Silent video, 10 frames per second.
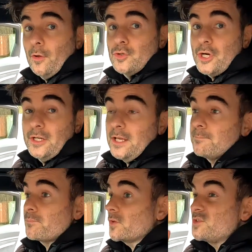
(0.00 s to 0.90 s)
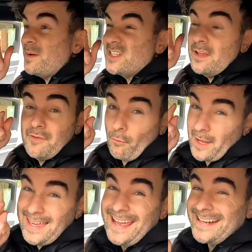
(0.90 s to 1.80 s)
on a long journey, especially if
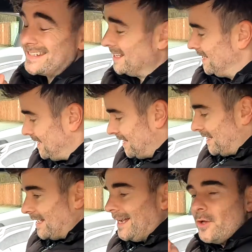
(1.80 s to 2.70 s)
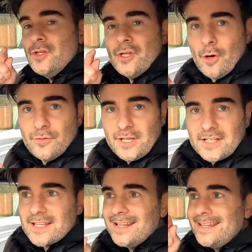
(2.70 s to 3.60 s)
you're a kid. And I
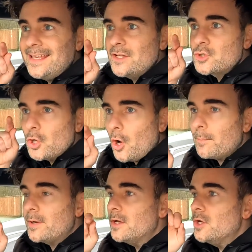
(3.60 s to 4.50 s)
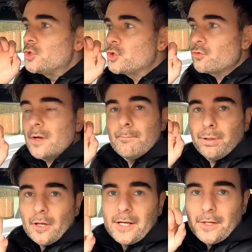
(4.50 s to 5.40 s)
noticed in the top
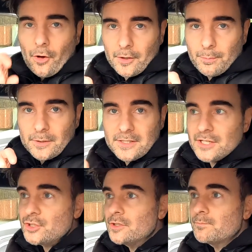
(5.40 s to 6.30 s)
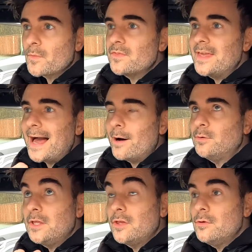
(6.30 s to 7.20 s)
trim plug-in hybrid edition, the
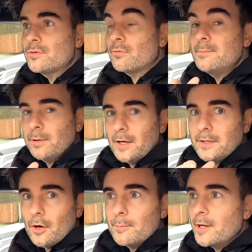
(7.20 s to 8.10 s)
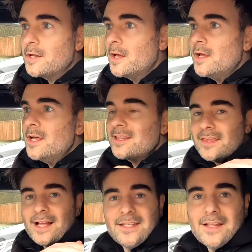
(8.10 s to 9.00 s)
Audi Q3 plug-in hybrid,
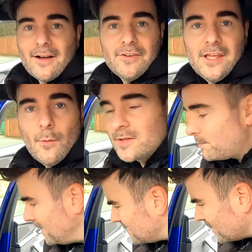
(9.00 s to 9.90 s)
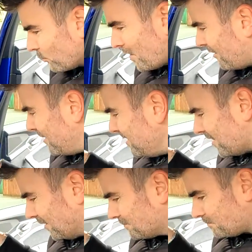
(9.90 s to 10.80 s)
that didn't have any USBs in the rear
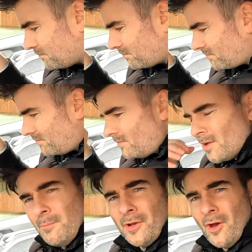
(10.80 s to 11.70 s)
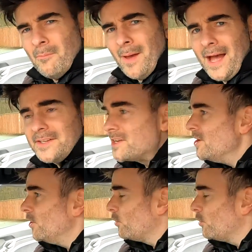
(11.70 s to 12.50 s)
either. Am I going mad?